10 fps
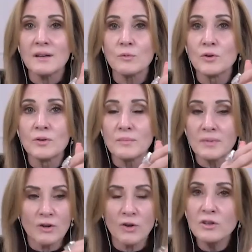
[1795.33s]
were
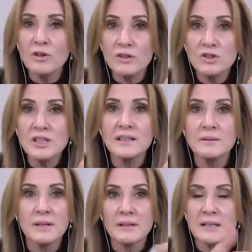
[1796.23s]

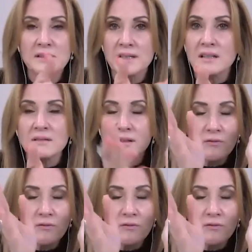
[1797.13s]
chronologically, let's say,